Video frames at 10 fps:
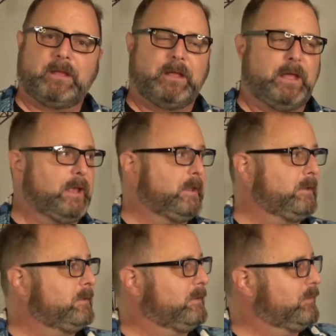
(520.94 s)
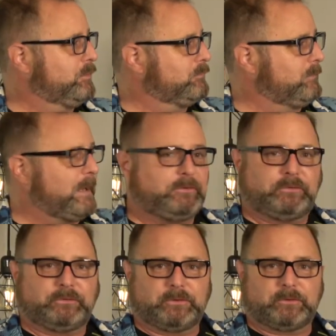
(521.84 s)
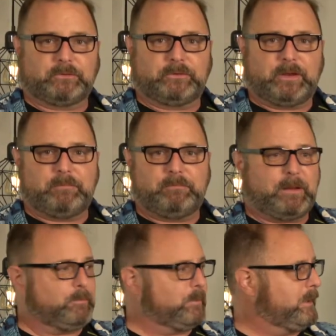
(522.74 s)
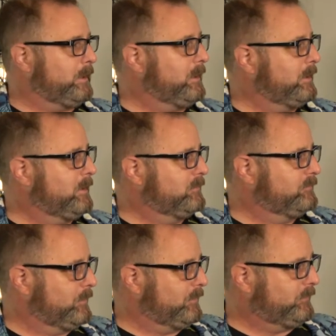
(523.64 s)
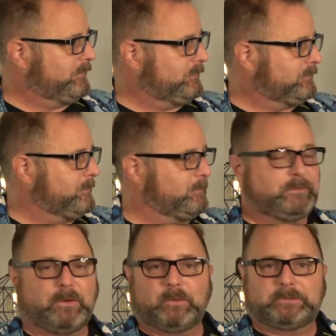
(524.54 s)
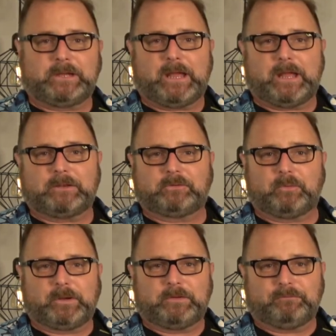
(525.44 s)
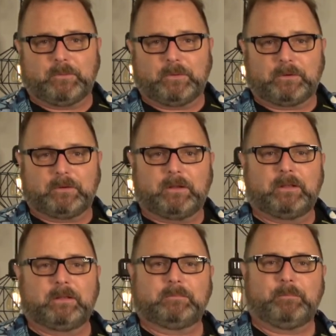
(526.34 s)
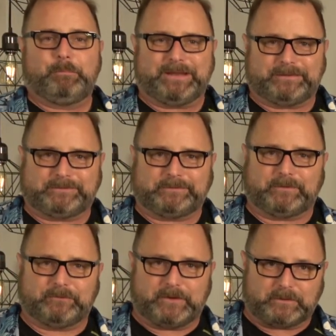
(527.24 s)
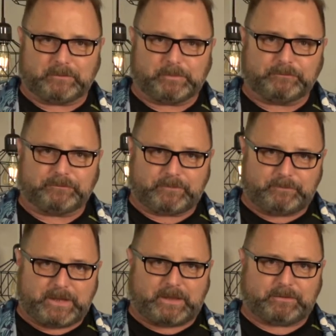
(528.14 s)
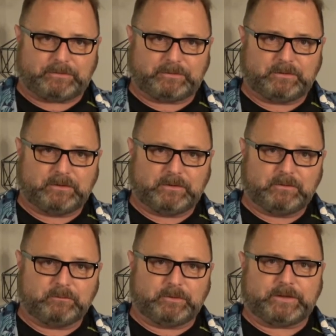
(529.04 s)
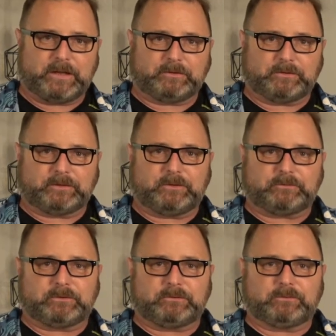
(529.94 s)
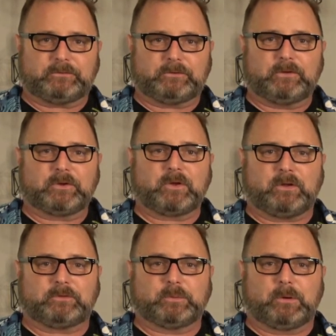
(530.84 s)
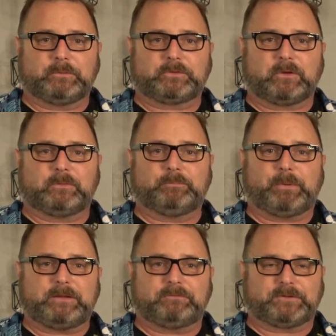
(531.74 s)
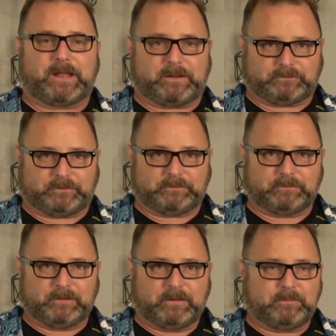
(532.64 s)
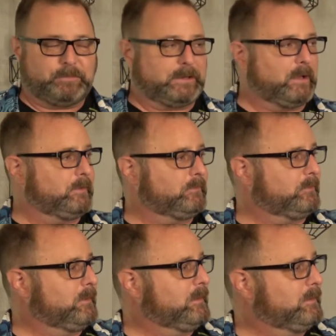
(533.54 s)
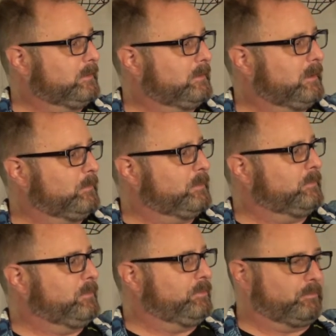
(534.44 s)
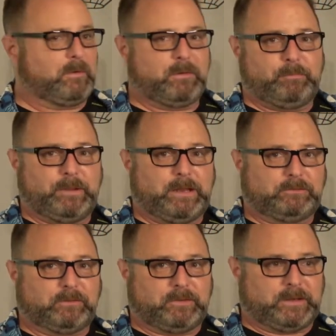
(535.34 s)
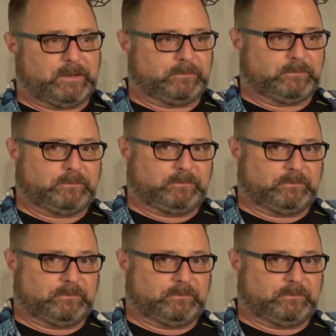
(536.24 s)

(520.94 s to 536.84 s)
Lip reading: And the registers in memory for the systems only had 24 bits available for the math. Well, the calculations caused what was called byte flashing, because it would throw a bit to the next